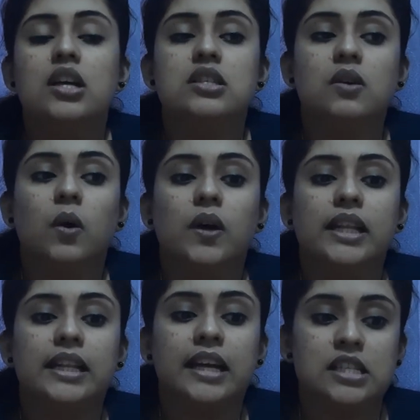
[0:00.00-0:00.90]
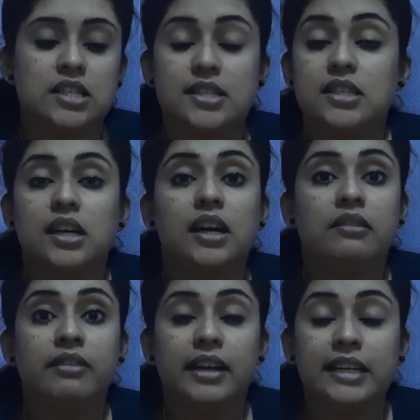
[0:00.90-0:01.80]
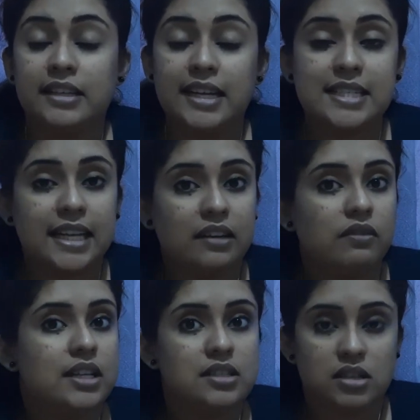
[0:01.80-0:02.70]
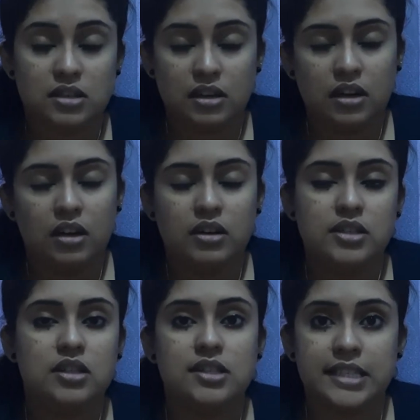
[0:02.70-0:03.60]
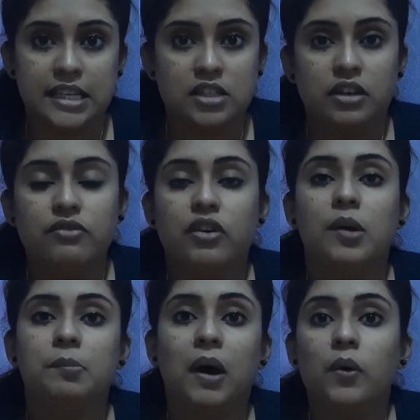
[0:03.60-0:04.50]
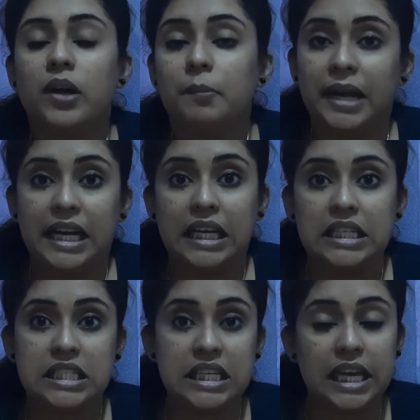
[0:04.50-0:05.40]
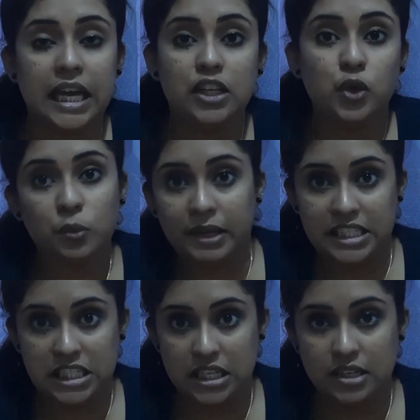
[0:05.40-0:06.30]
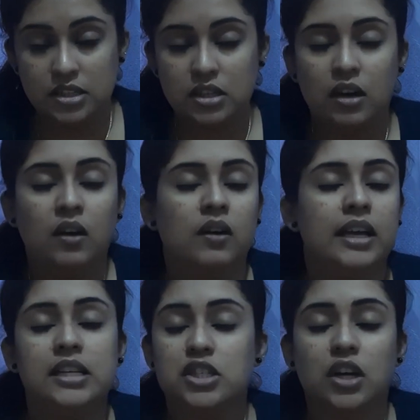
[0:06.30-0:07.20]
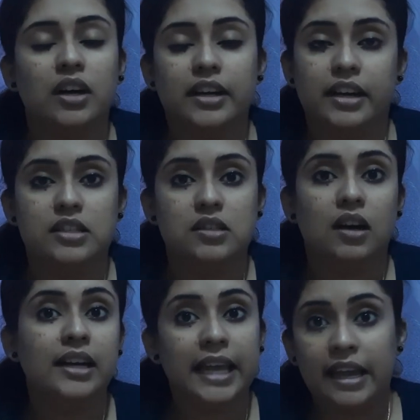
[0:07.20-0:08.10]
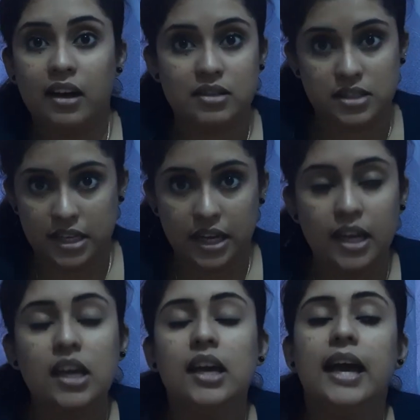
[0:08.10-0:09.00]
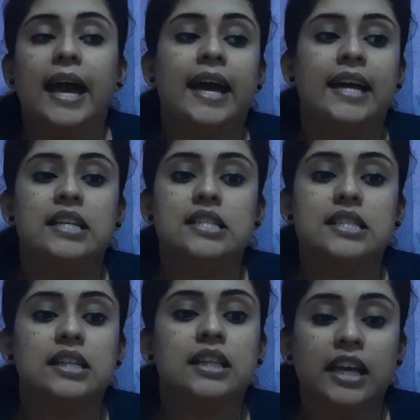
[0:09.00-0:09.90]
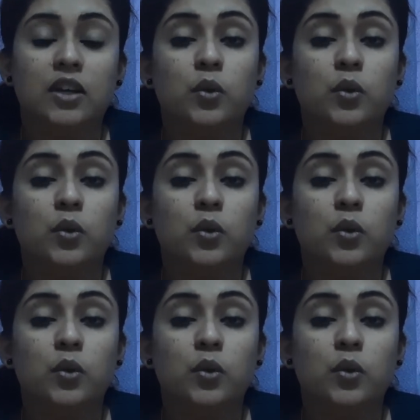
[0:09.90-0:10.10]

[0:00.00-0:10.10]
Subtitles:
So it is the International Advanced Research Center for Powder Metallurgy and New Materials. In short, it is called ARCI. And they